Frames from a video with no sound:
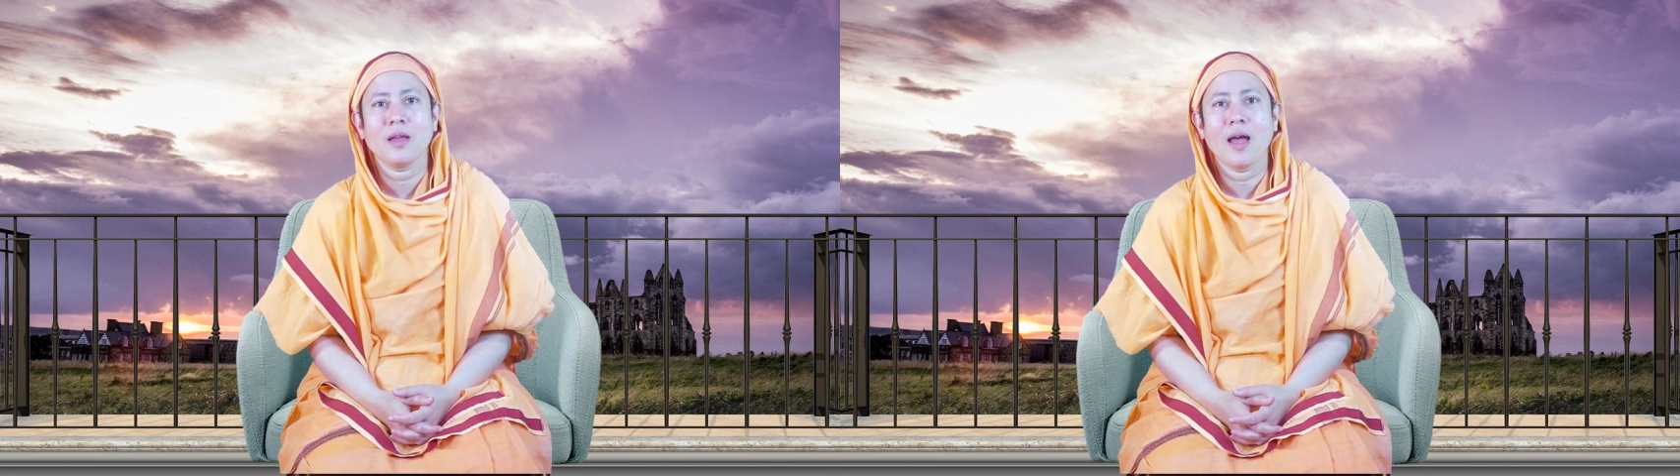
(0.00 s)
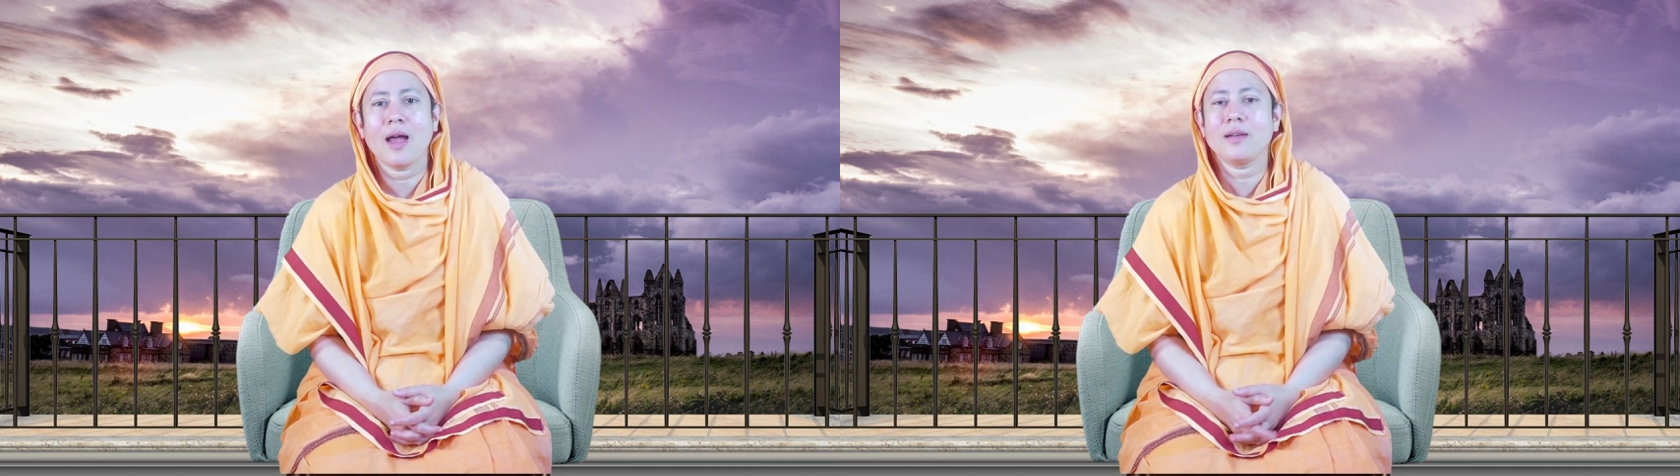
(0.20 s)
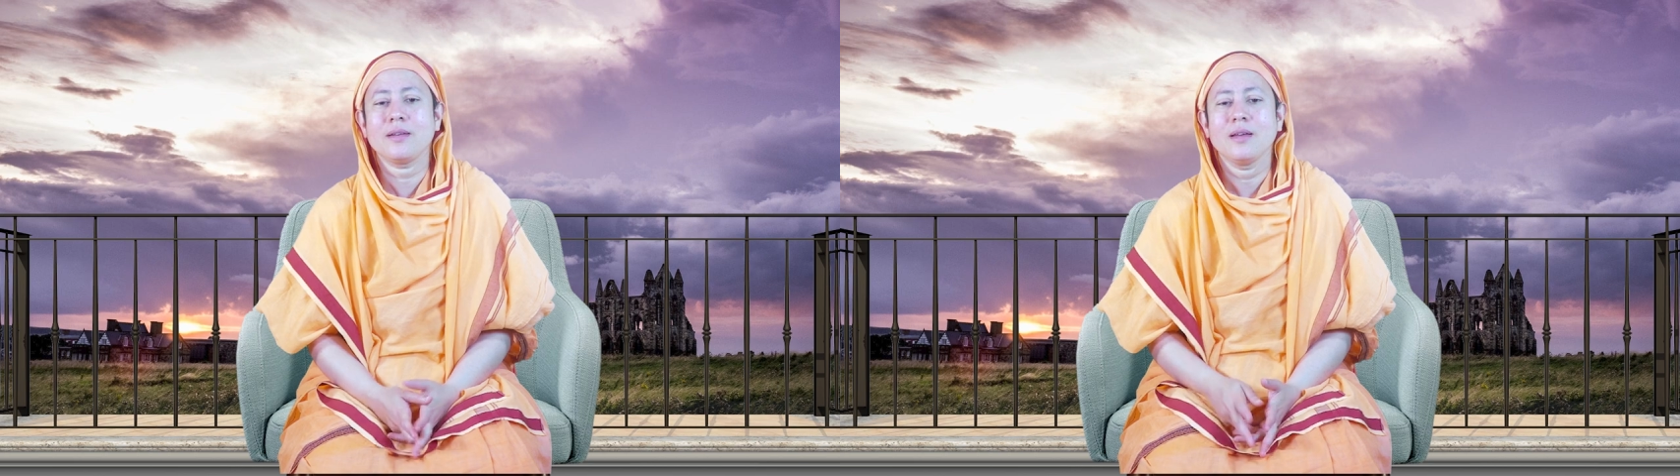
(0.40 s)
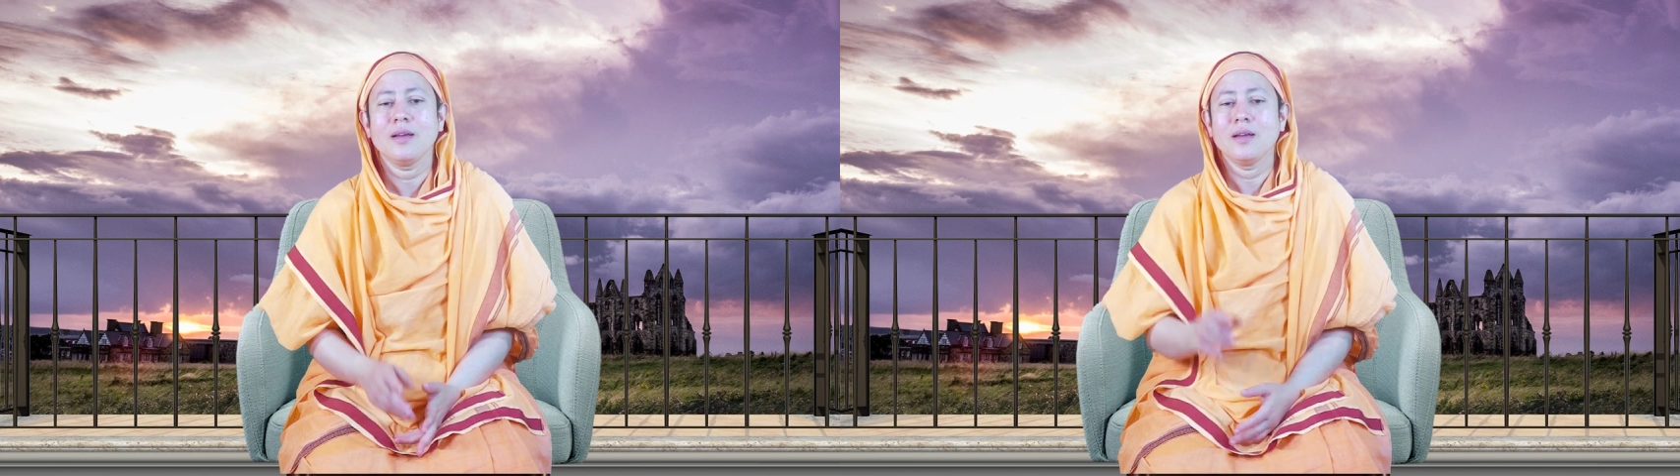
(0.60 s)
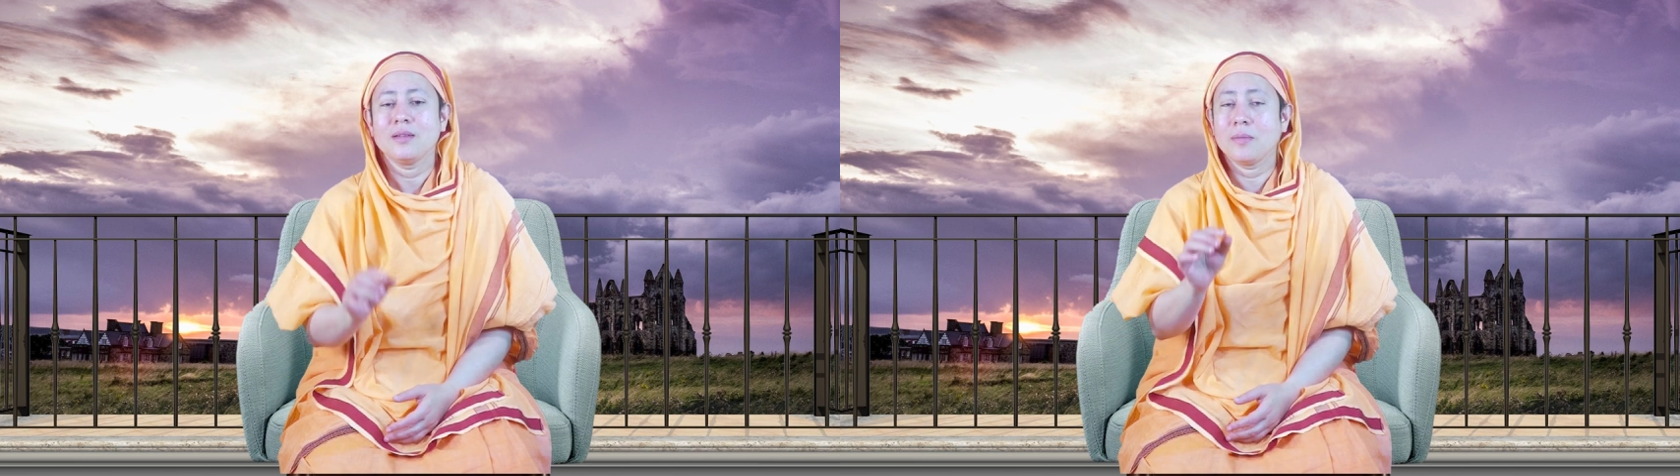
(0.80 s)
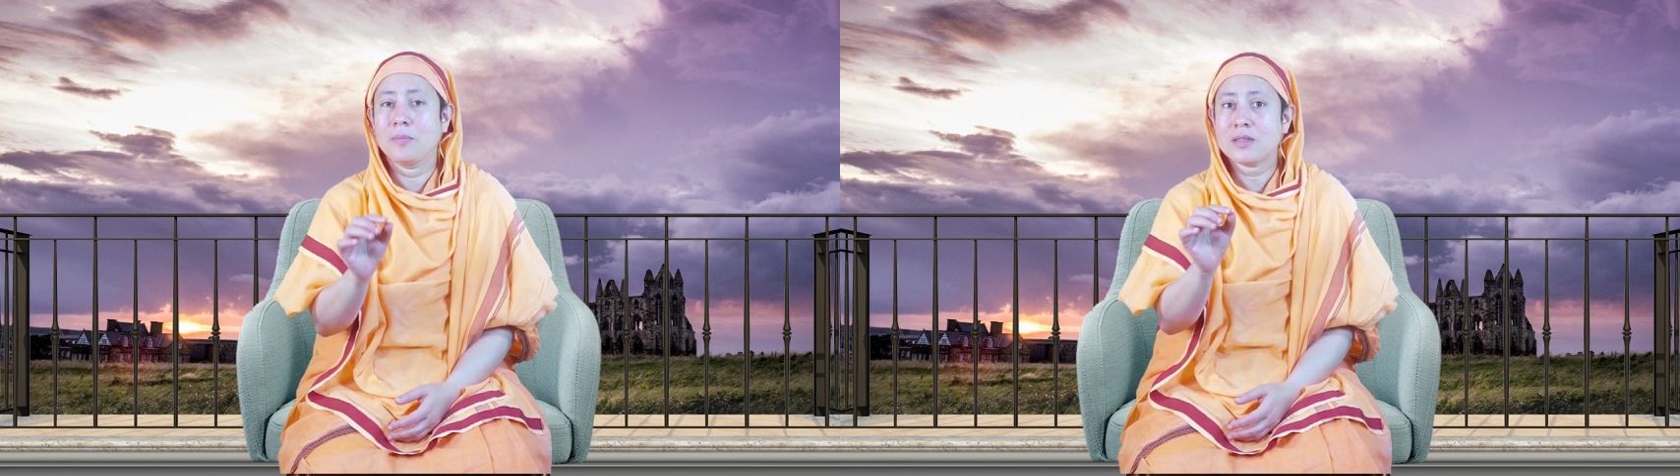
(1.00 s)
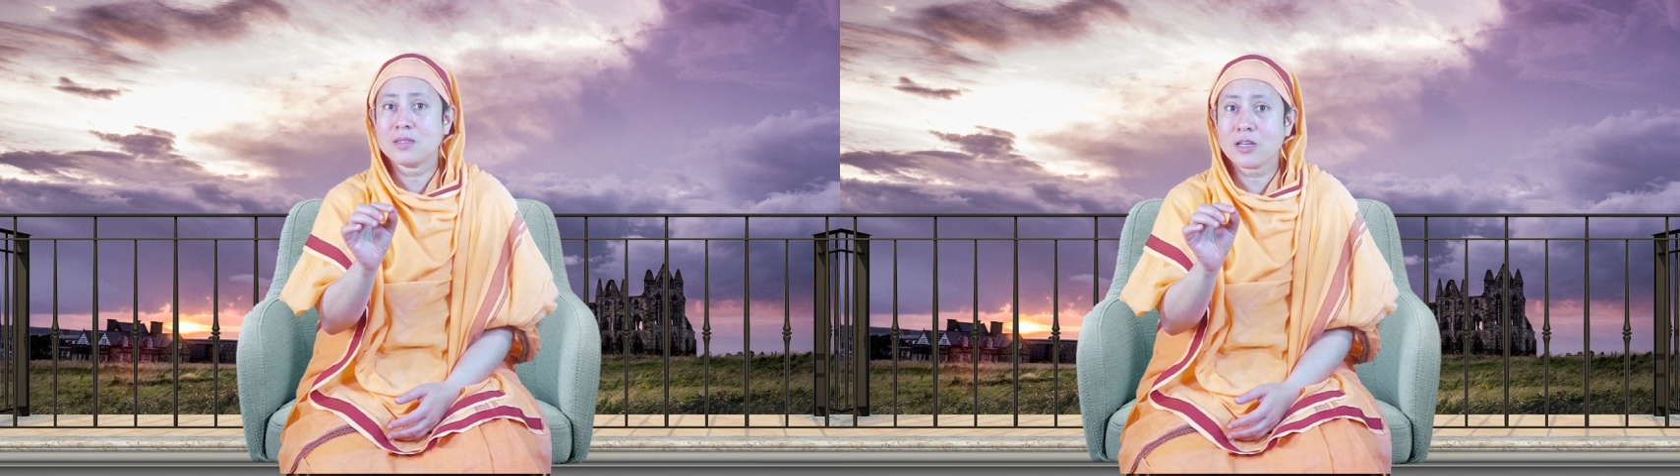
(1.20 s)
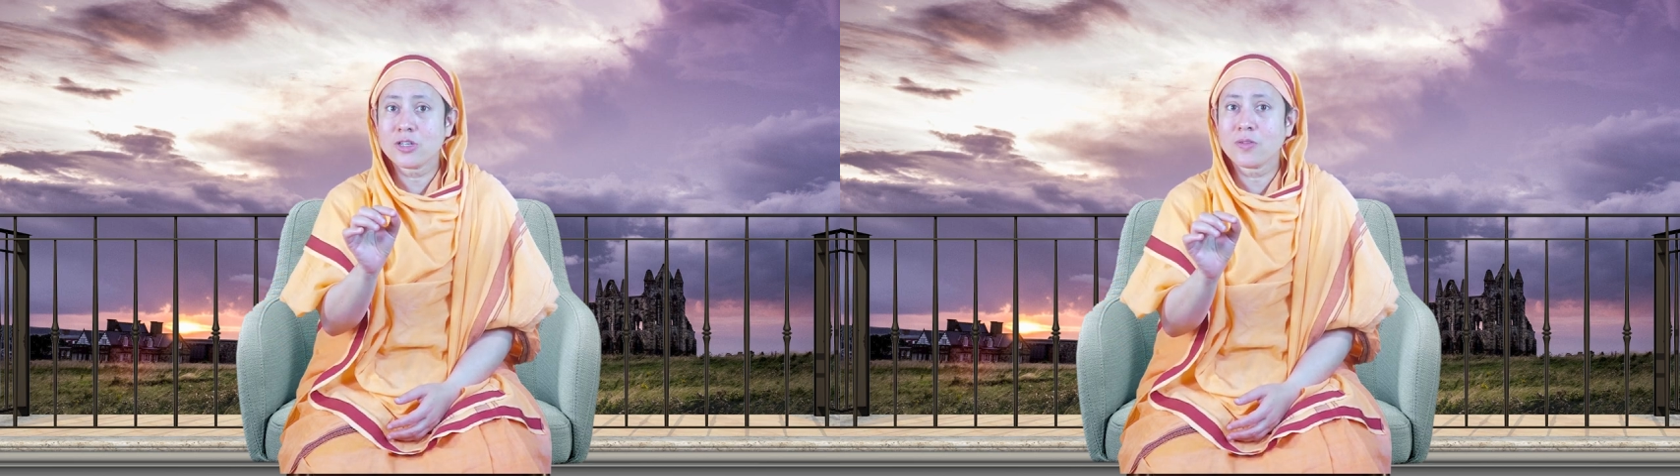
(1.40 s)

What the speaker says: And the message